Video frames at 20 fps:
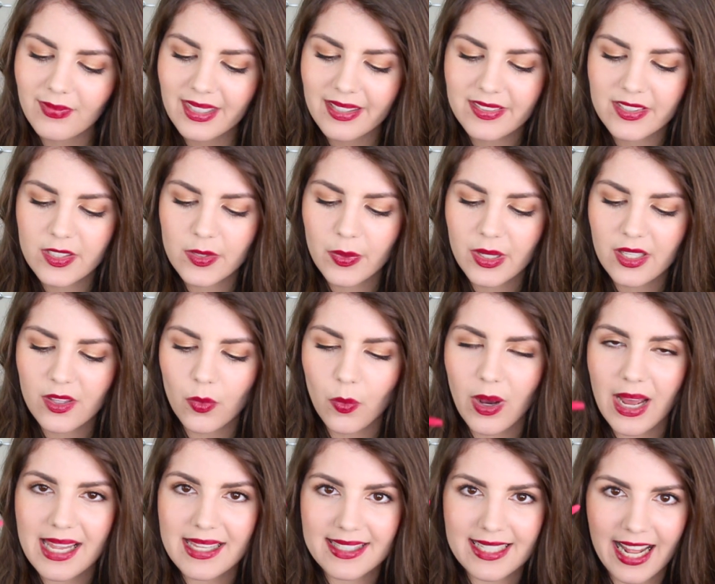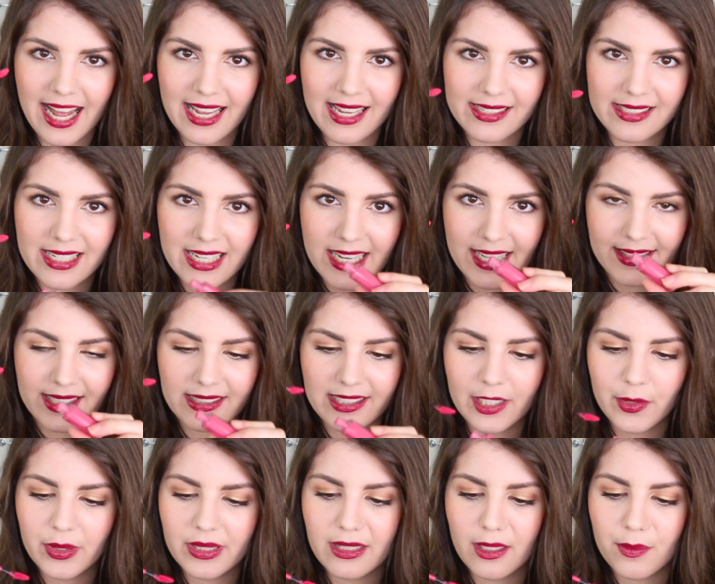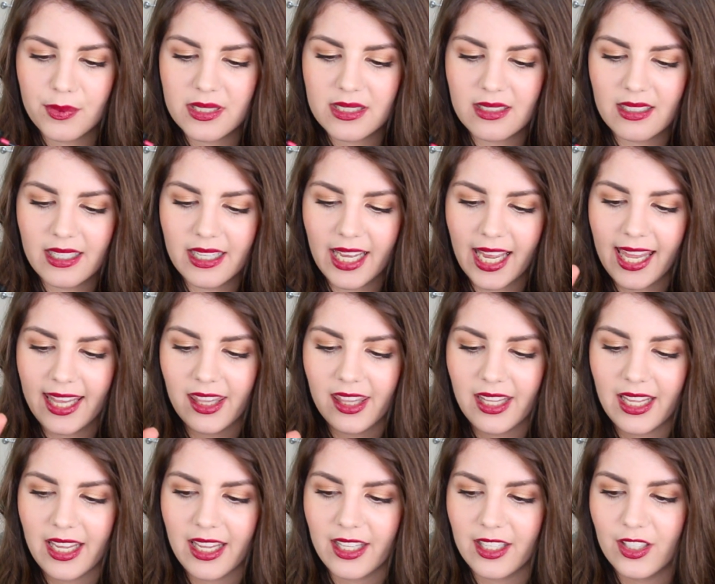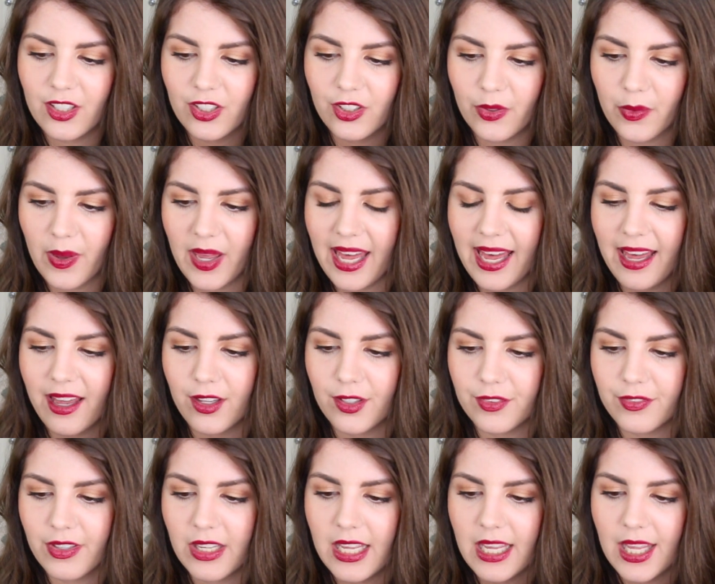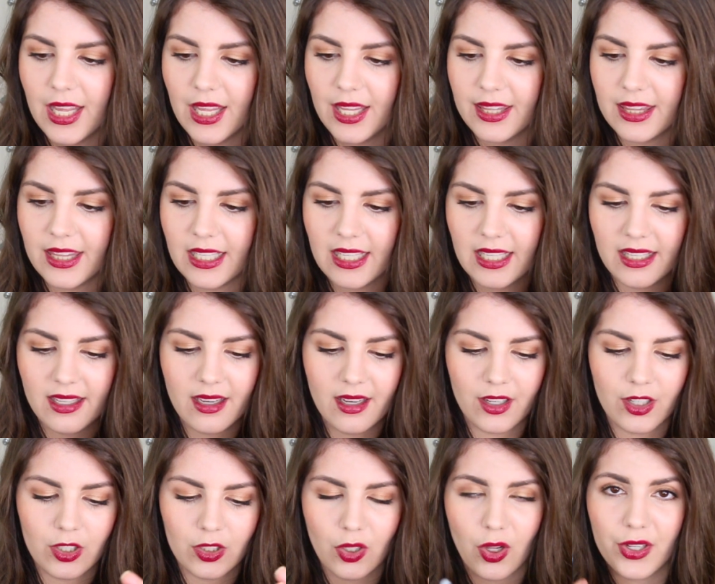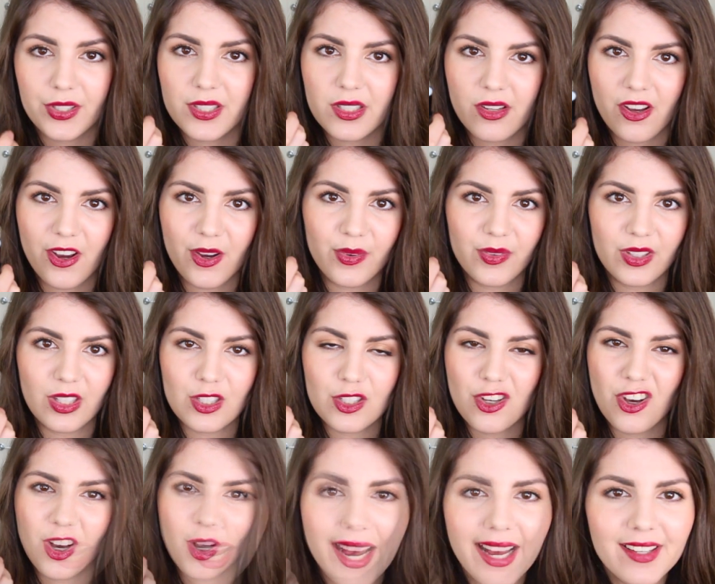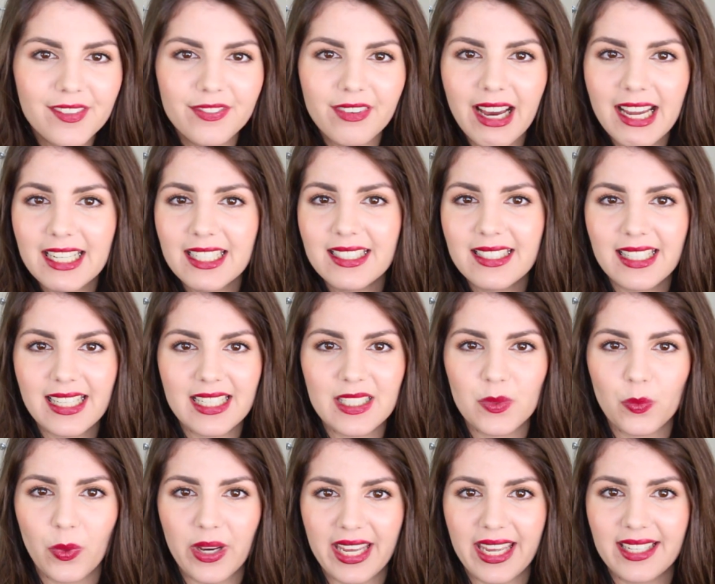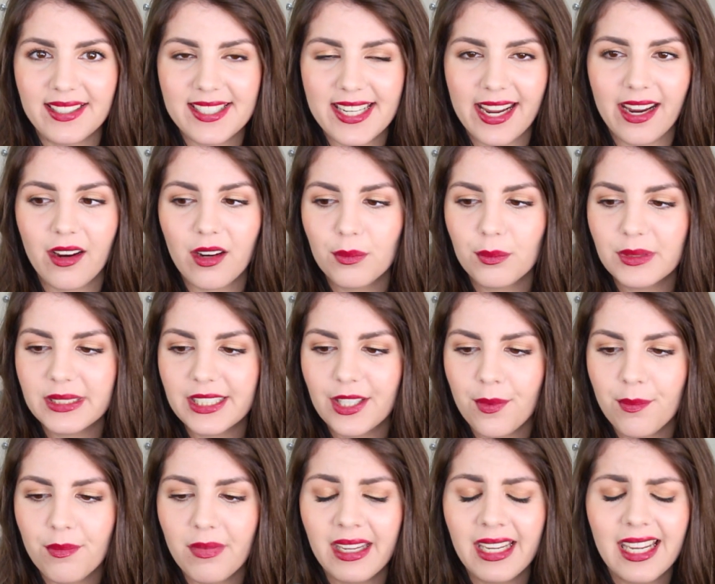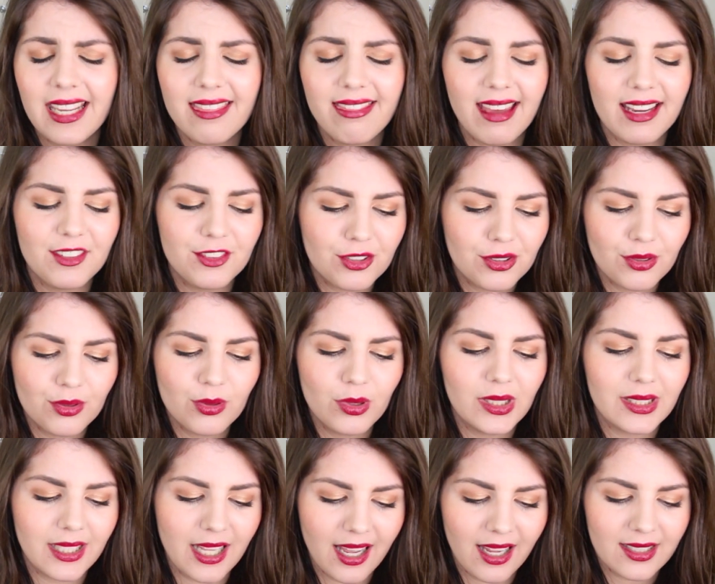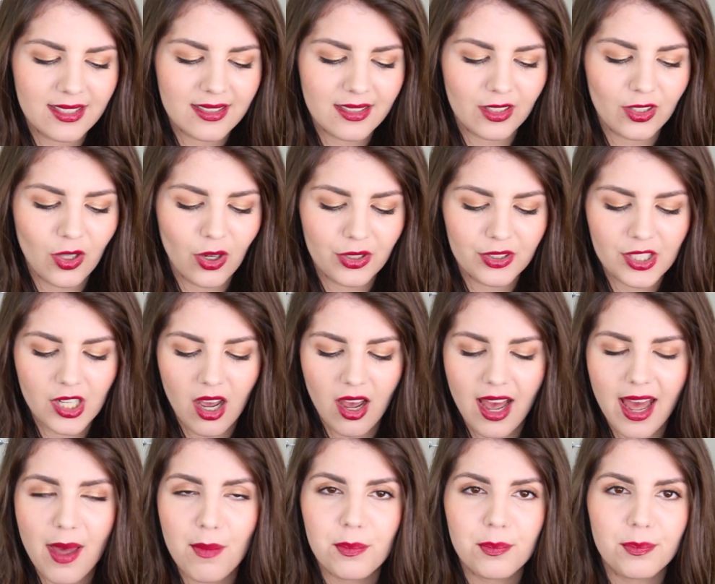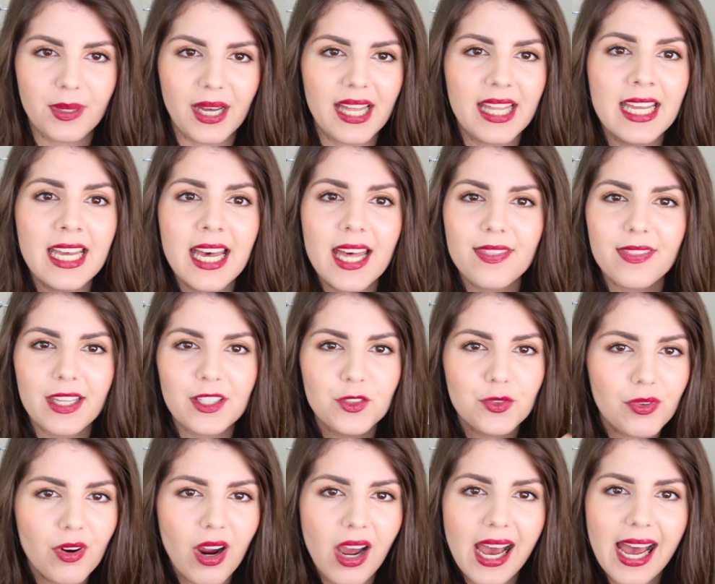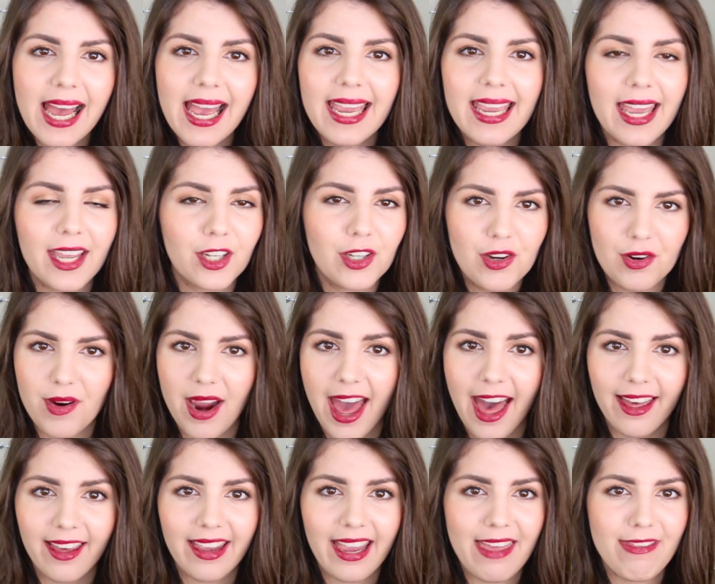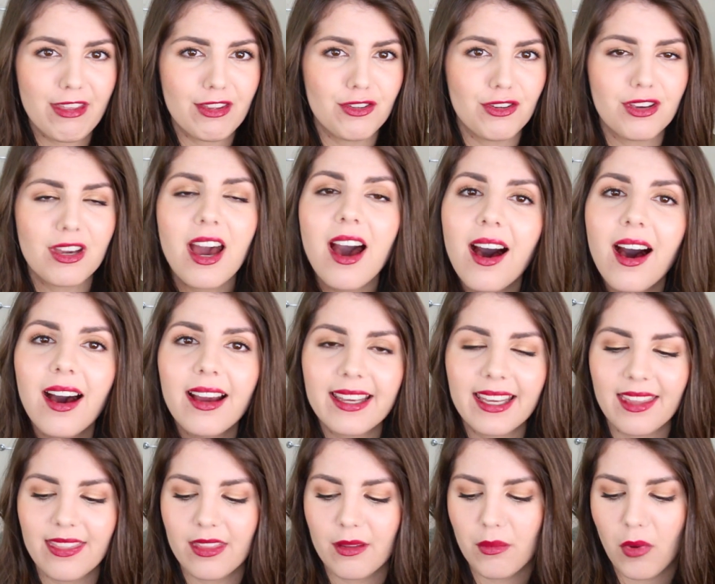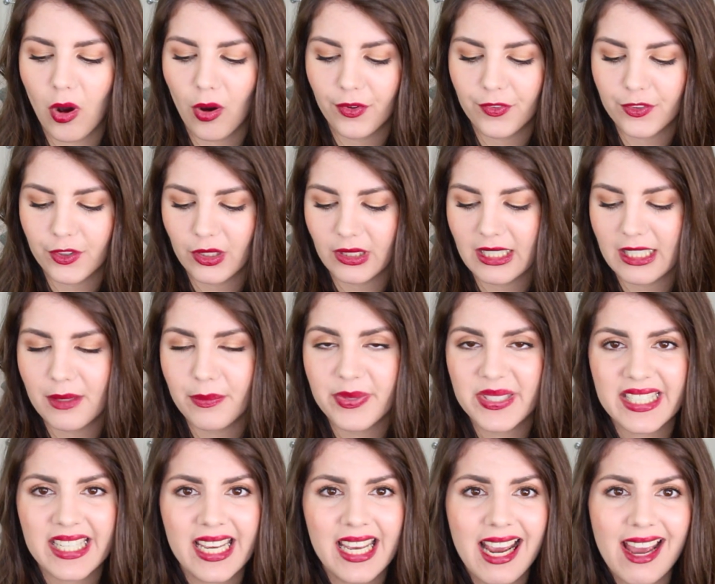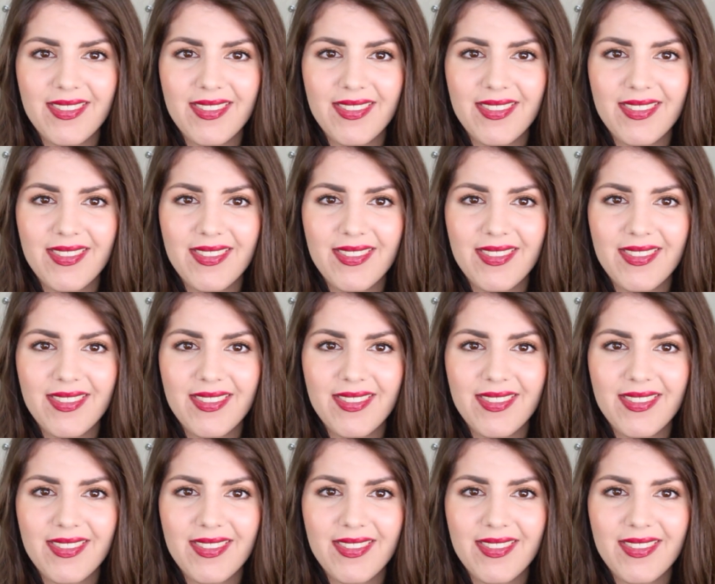This is one of the ones that has the liquid lipstick and then you have the gloss over the top. I find these wear terribly on me. They do last a long time, but they dry and crack and then you can't get them off your lips.